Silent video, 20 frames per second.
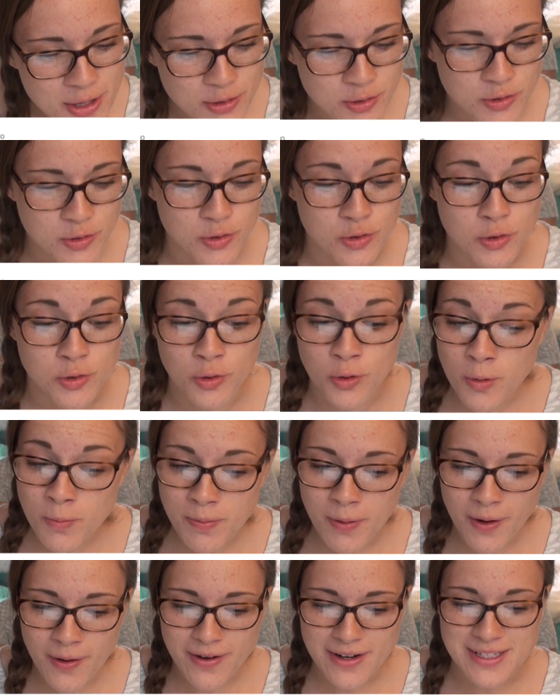so the
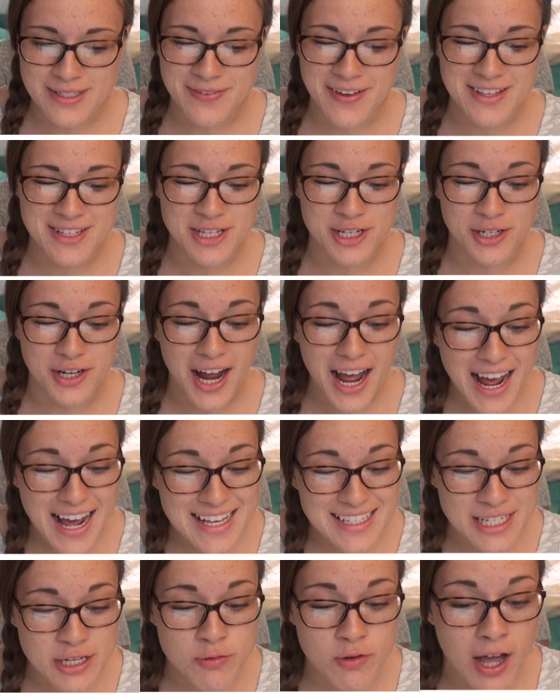scoop part is facing your
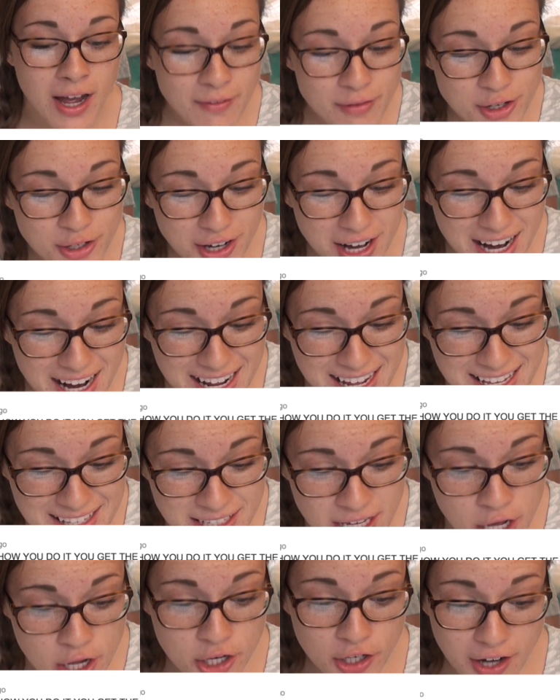eyes and you cover your eyes.